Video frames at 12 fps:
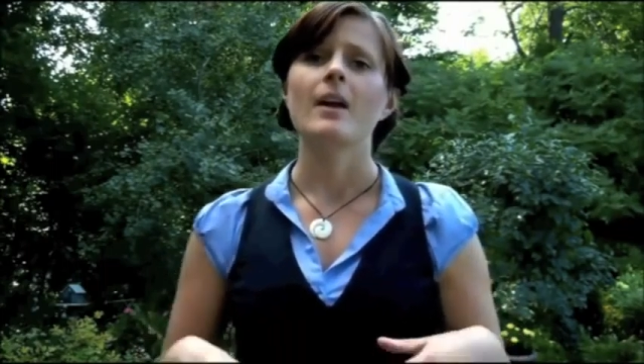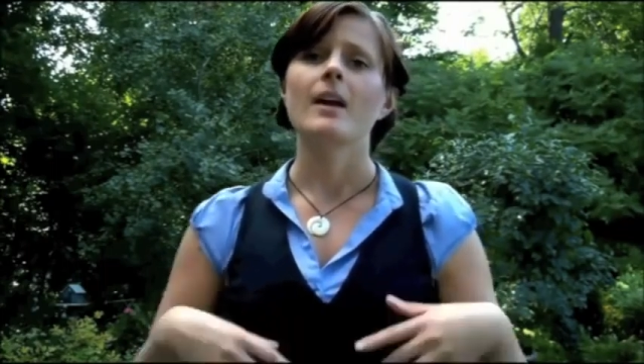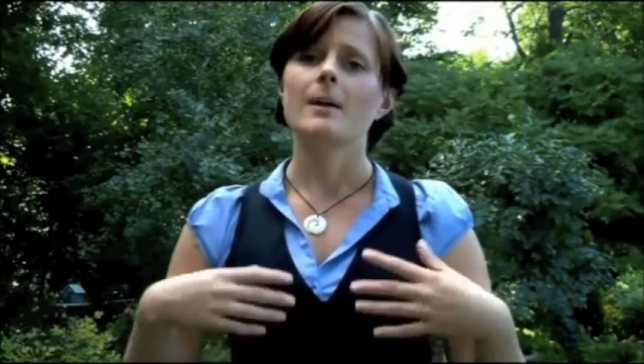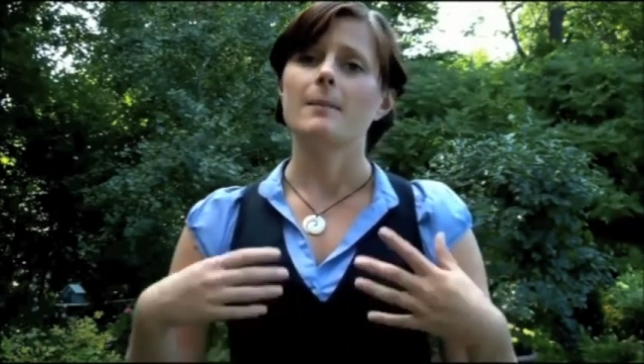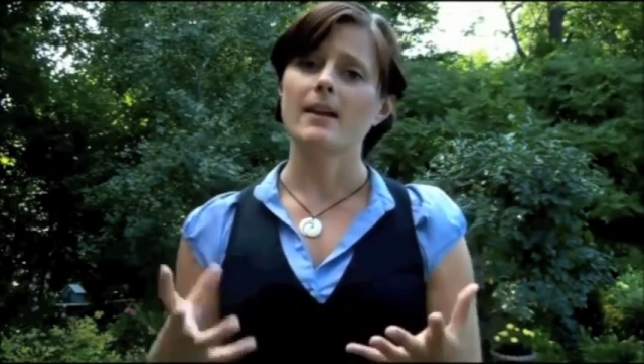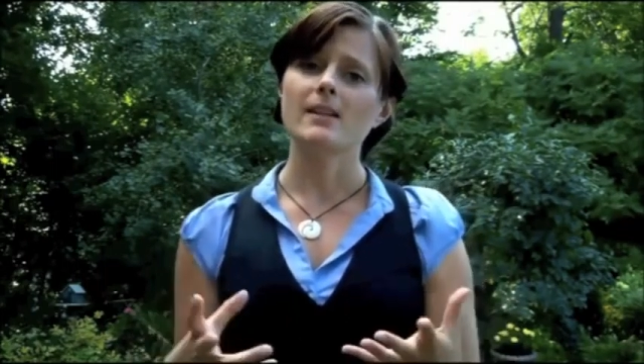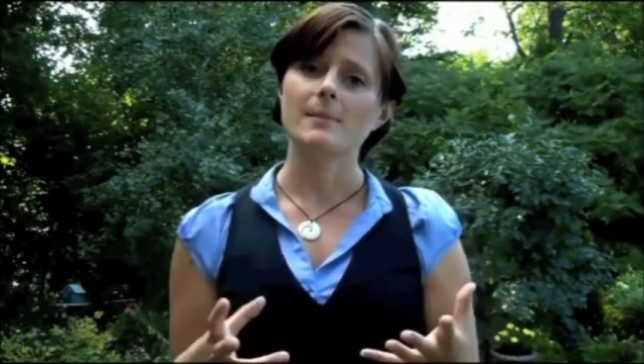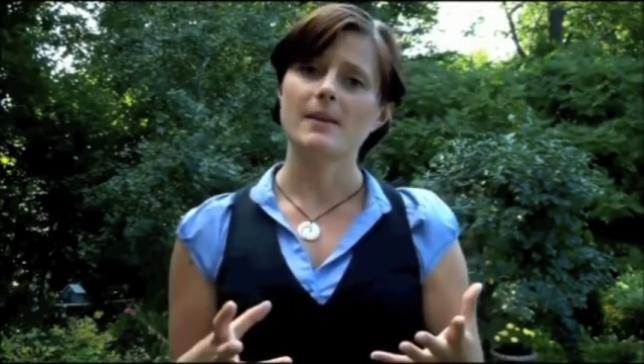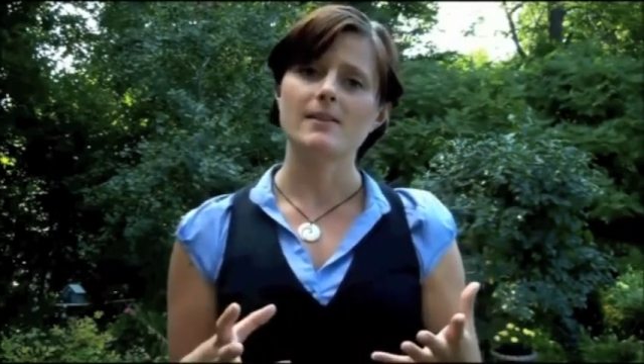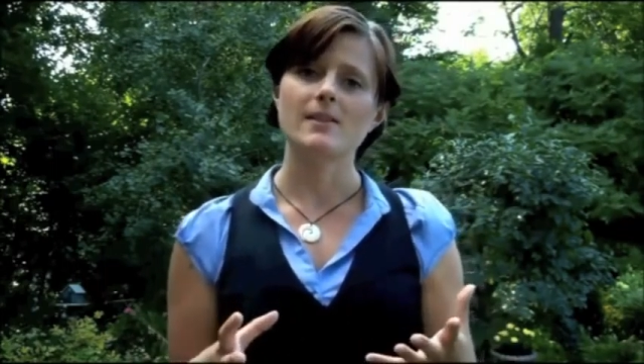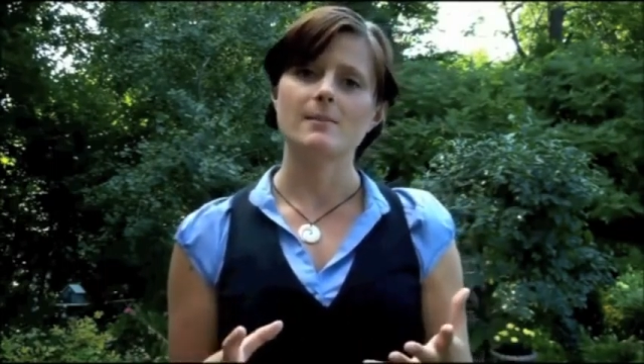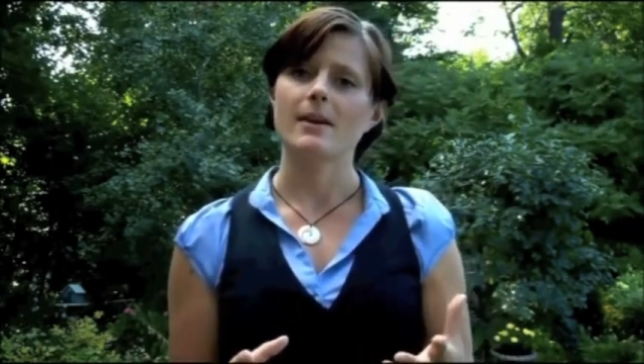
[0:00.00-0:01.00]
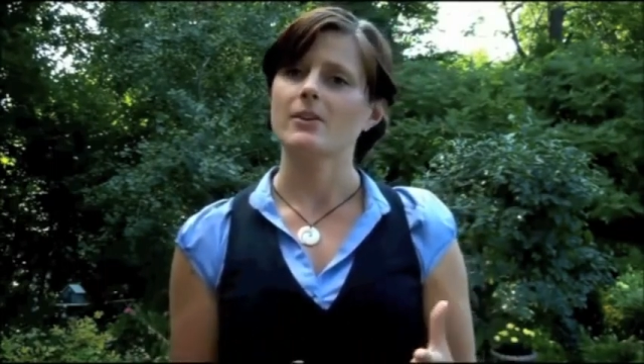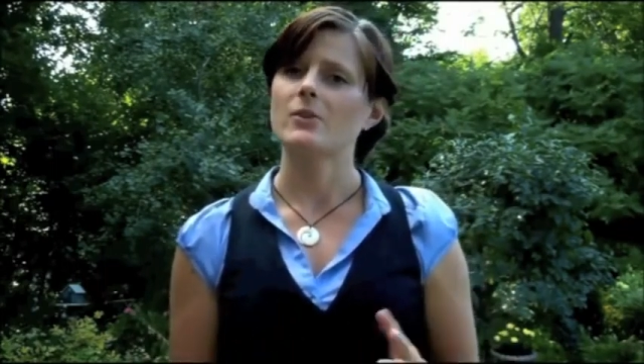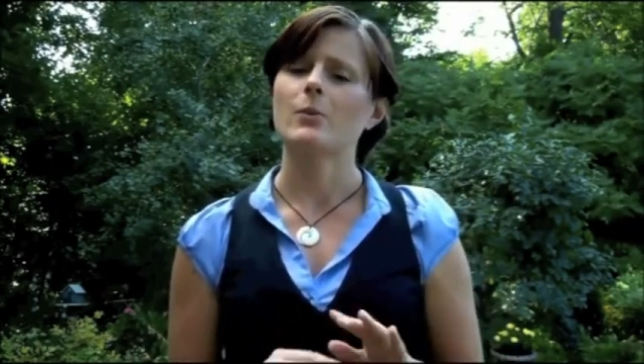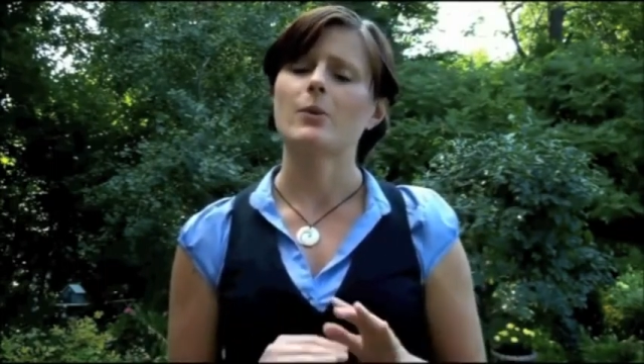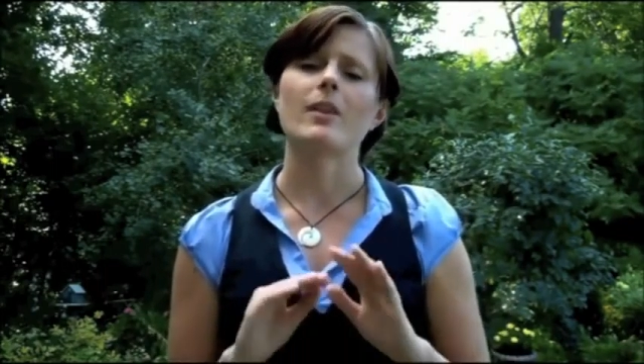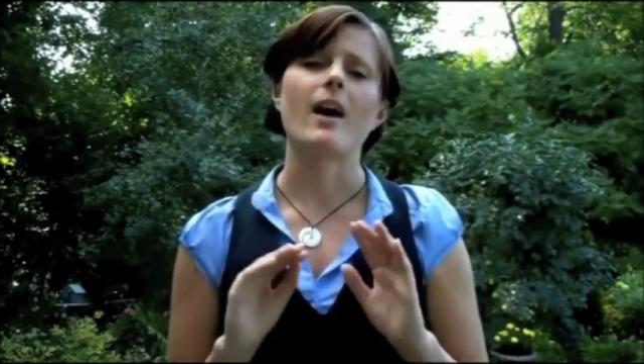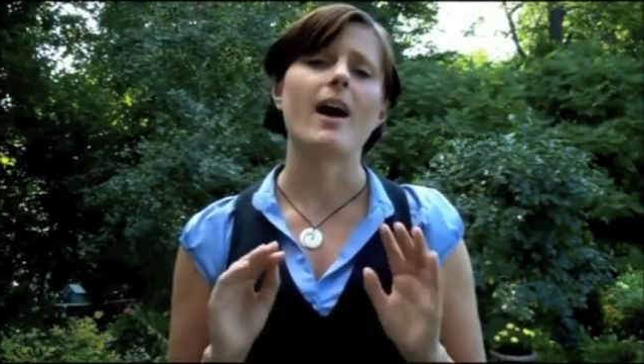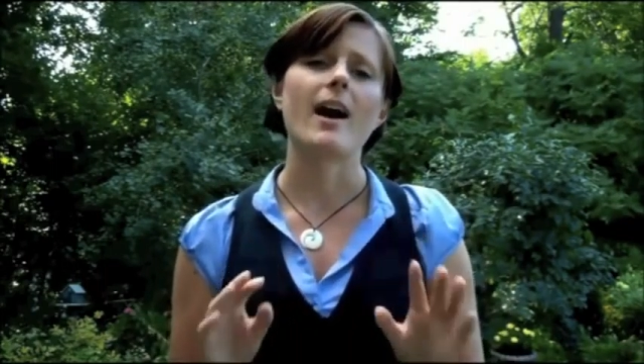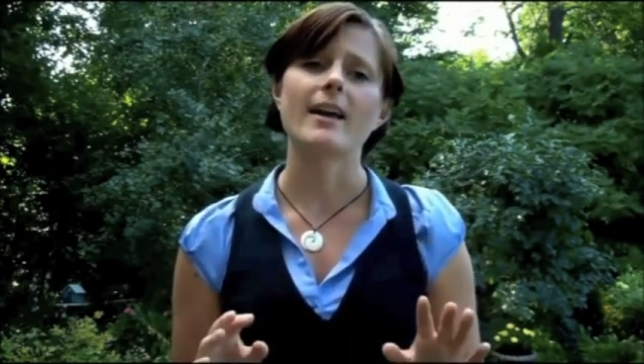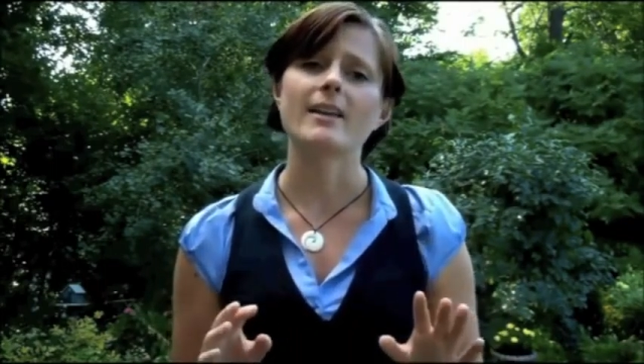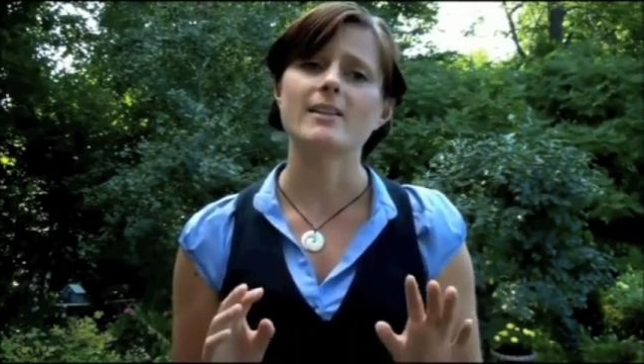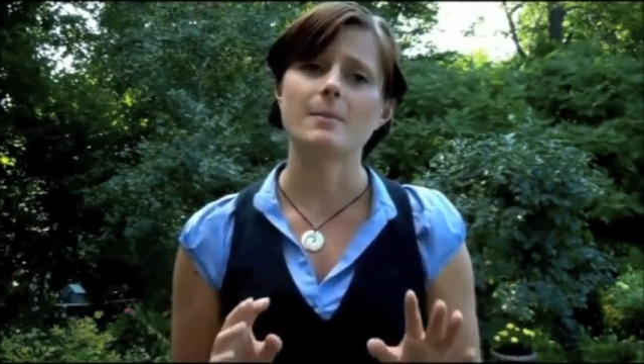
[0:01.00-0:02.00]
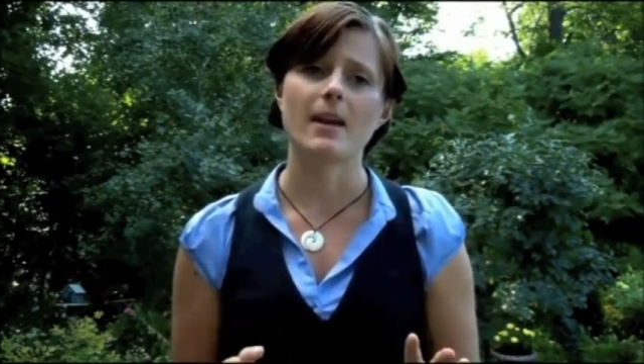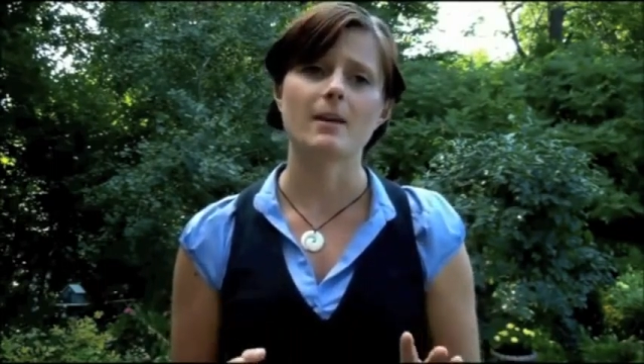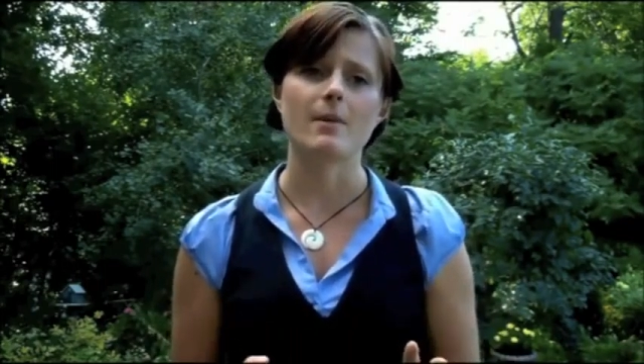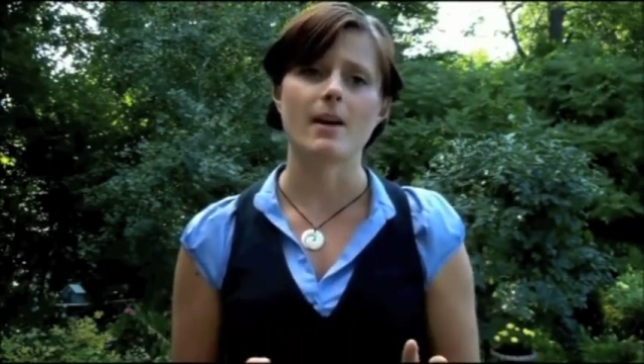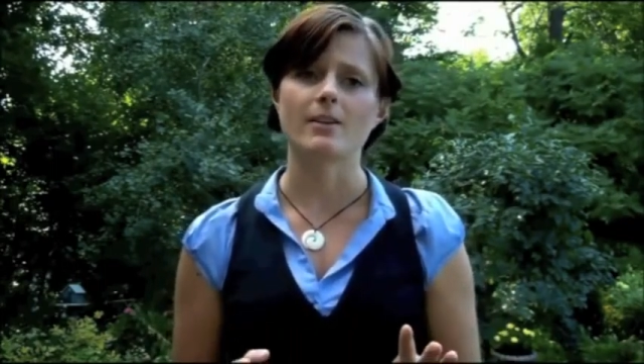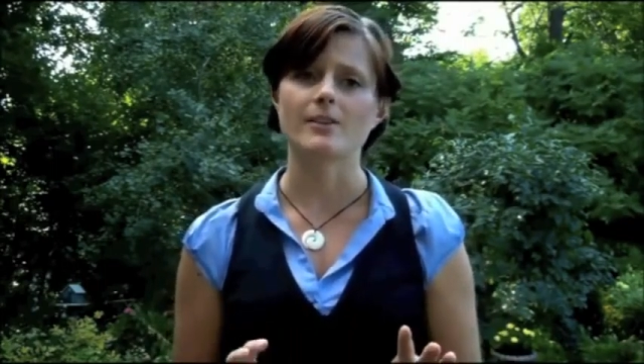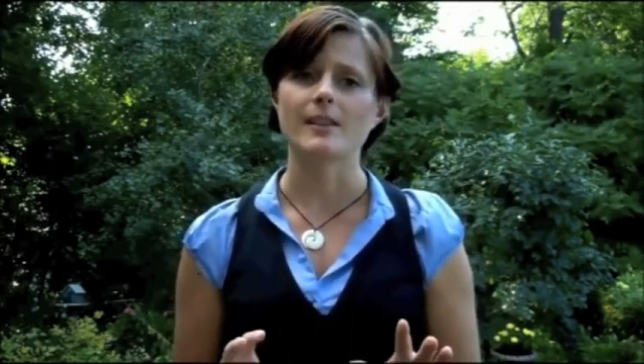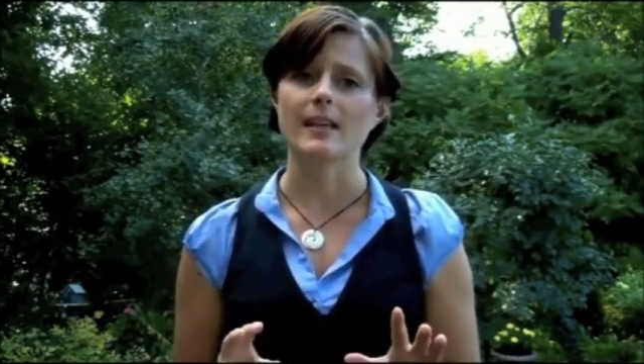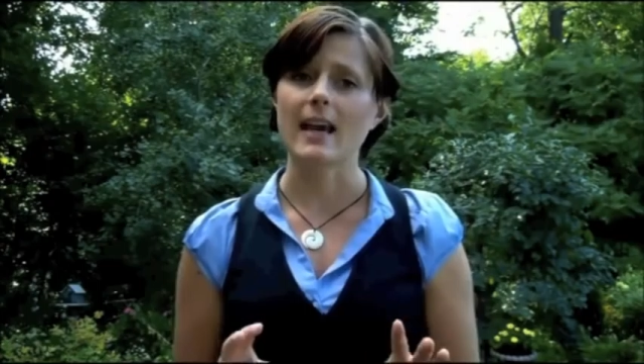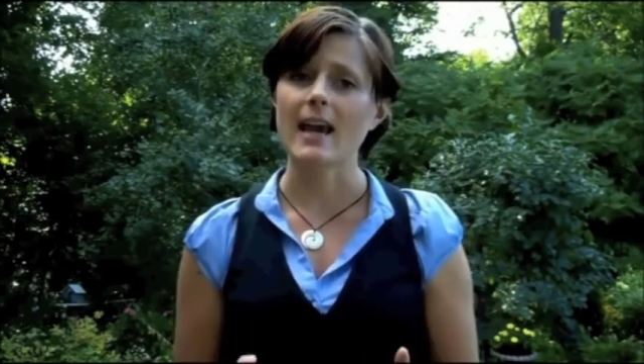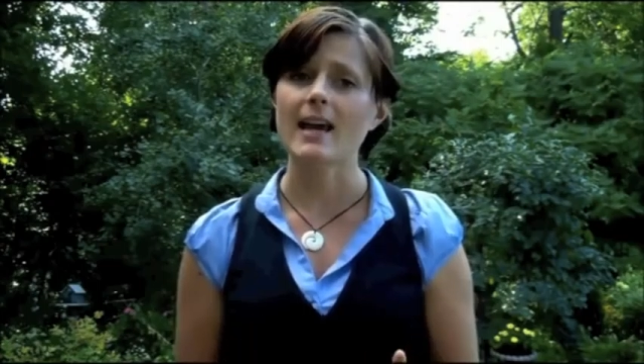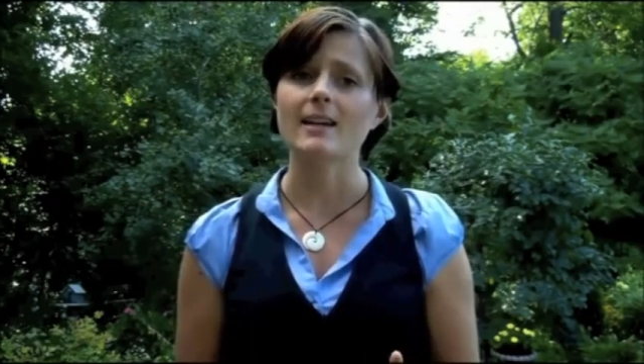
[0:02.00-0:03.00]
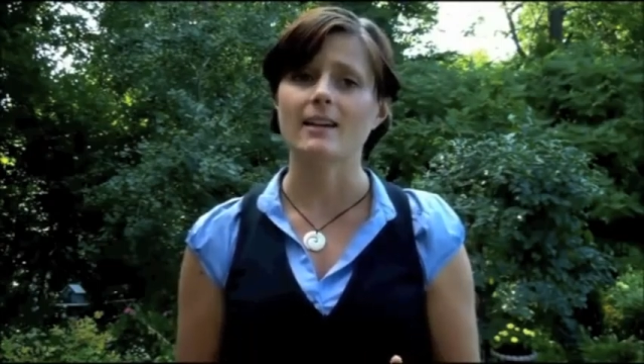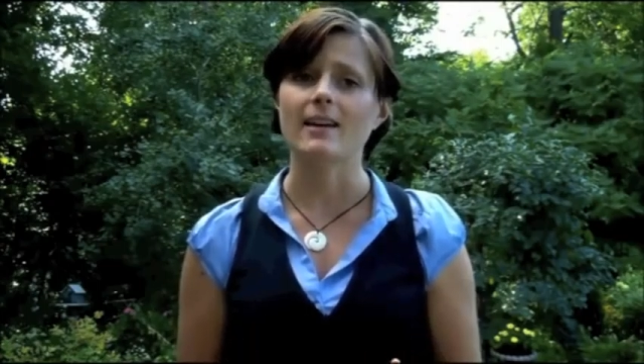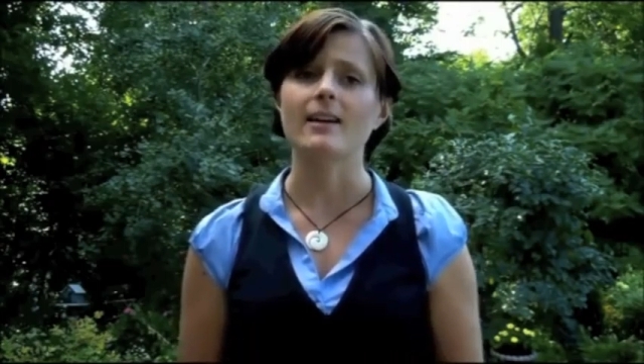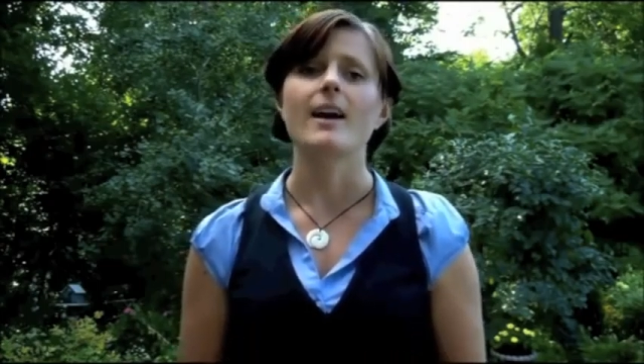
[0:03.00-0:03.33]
Quebec asbestos miners were the highest paid miners in Canada,